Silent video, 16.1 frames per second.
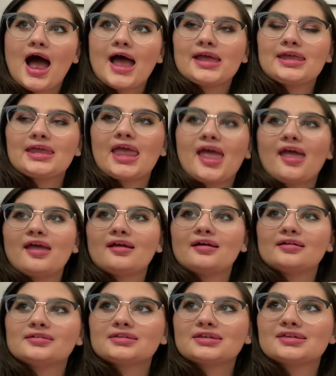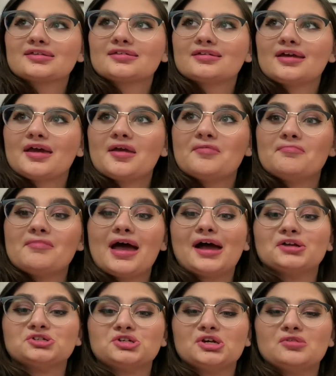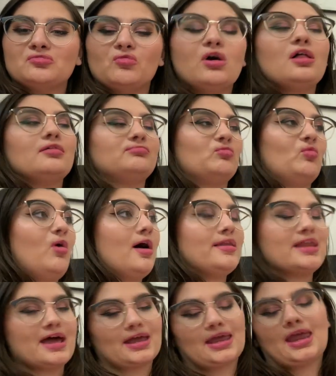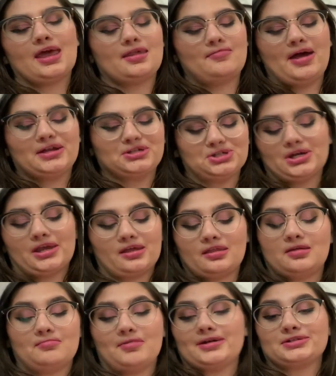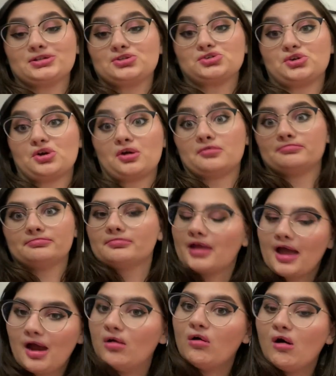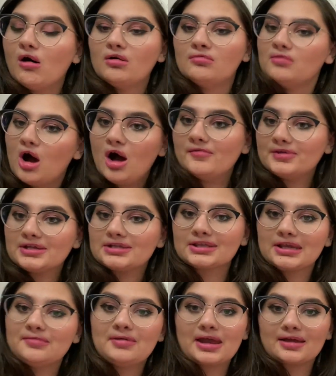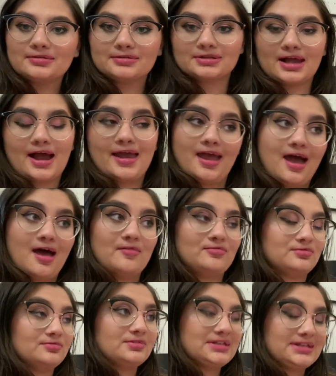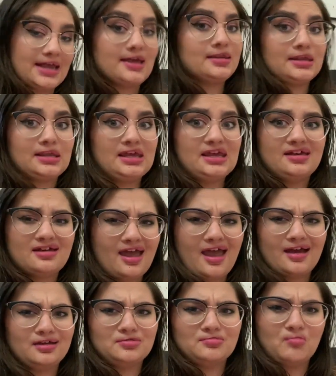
I can't imagine, well, one, I can't imagine killing my sister at all, obviously, because I have sanity and